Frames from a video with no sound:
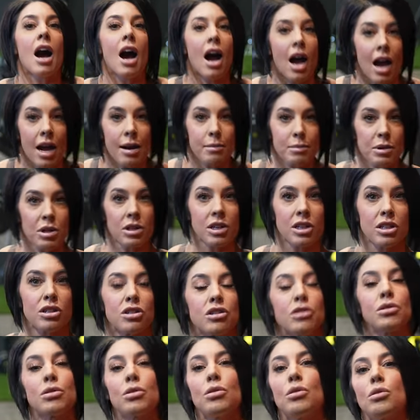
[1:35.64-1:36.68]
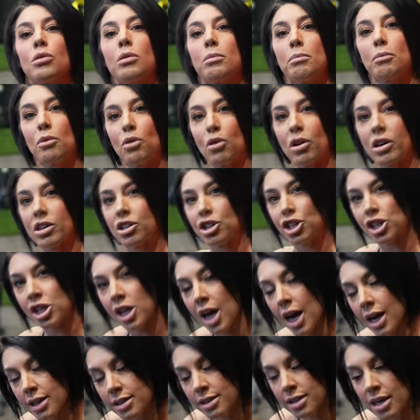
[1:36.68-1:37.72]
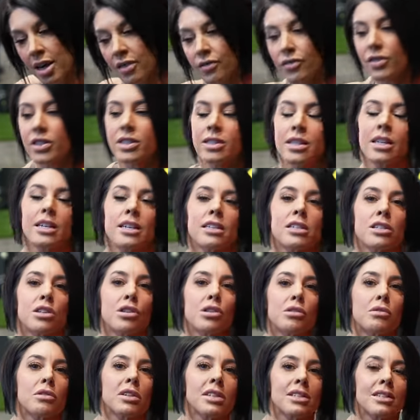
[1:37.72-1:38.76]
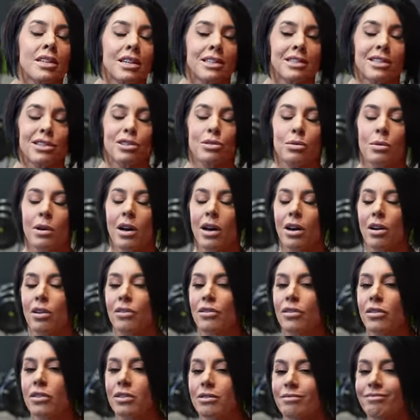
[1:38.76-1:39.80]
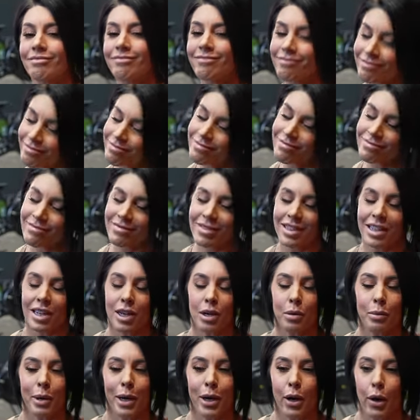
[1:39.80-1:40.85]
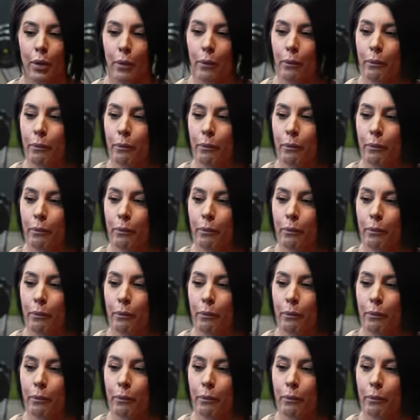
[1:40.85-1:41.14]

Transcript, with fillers: I'm gonna do more chest emphasis, three sets of twelve. Here we go.